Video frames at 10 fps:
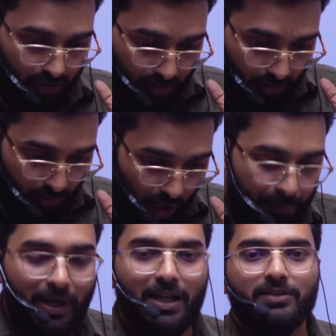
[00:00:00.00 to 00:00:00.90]

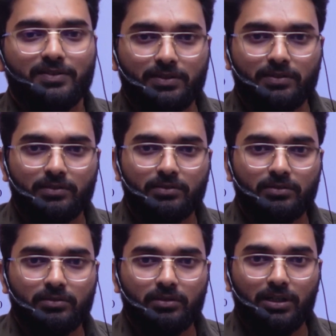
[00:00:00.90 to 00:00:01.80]
confidence
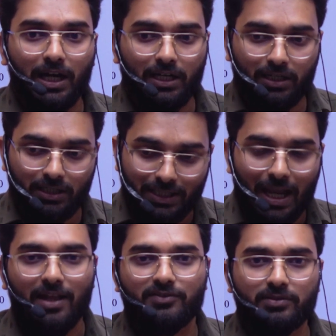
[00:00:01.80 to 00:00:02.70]
that
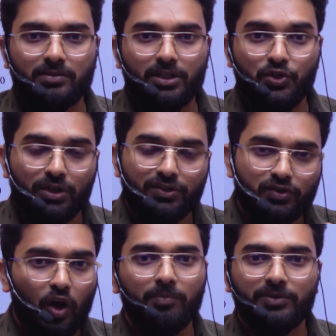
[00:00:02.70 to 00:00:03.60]
yes, you can
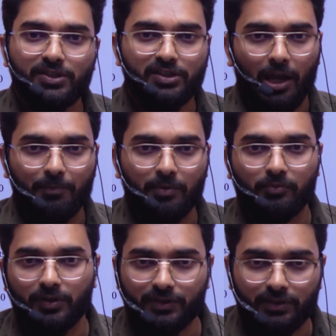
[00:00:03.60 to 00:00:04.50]
solve this type of
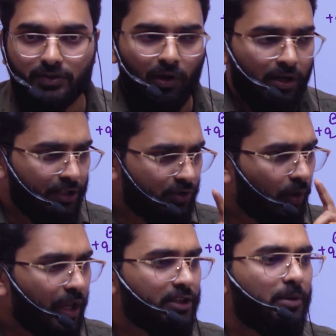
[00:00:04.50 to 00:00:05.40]
questions. Only
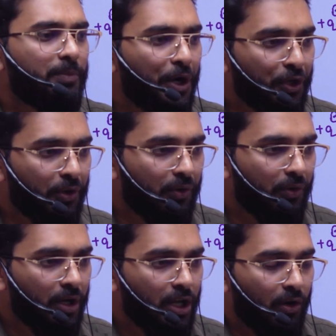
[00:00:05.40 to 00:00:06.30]
showing the video,
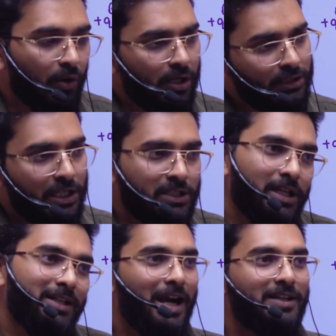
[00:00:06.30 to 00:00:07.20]
only thinking
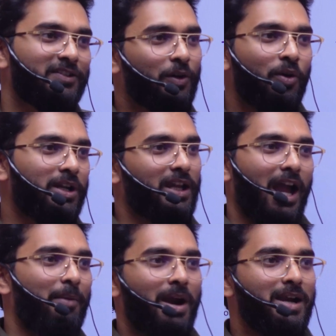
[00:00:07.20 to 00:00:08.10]
that it's okay, I
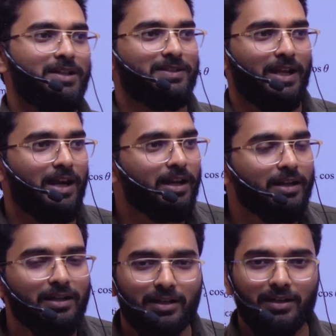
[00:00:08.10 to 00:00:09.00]
understand.
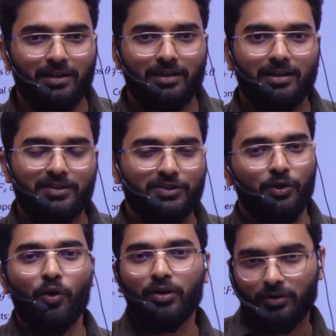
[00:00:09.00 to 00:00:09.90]
It's
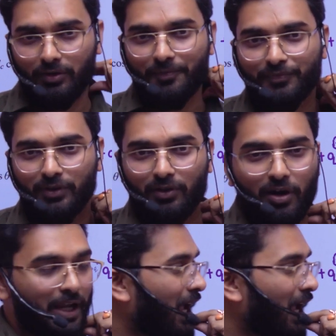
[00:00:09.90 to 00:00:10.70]
no okay, I